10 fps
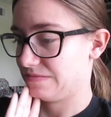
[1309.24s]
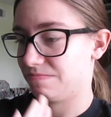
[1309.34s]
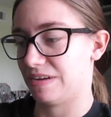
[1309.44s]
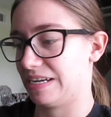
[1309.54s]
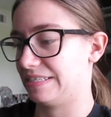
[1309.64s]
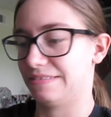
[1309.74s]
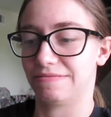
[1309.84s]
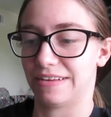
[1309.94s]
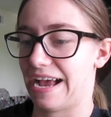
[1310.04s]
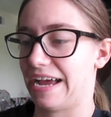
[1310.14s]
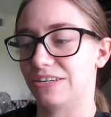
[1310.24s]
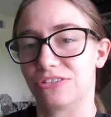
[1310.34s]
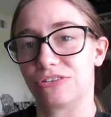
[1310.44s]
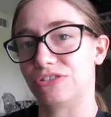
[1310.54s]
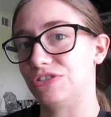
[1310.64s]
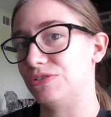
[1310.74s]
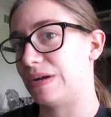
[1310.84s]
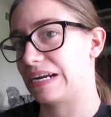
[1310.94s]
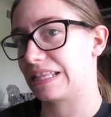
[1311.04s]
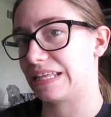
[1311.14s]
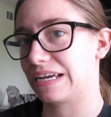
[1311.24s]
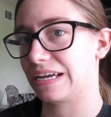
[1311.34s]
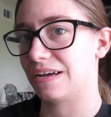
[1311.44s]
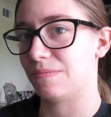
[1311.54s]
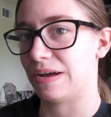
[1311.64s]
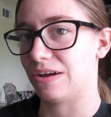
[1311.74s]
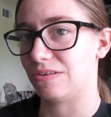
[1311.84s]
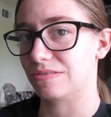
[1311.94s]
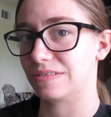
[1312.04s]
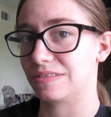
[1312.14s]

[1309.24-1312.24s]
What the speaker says: my dad is going to do anything about